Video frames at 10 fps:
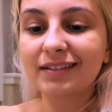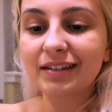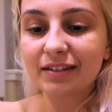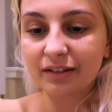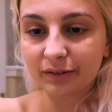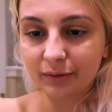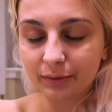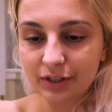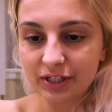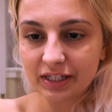So
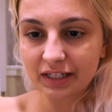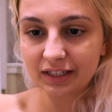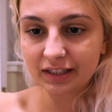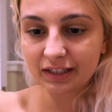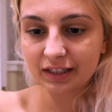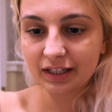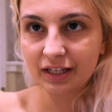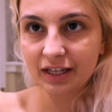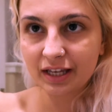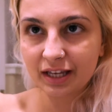we're just gonna
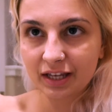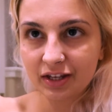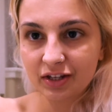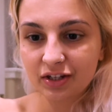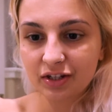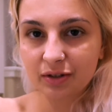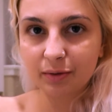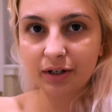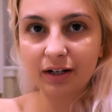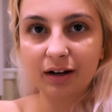
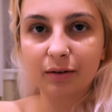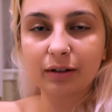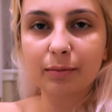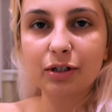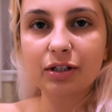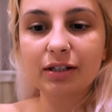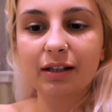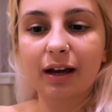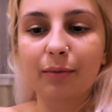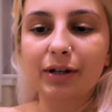squirt it out. Let me,
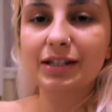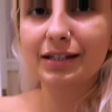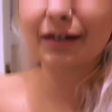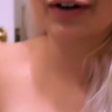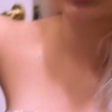I wanna see if I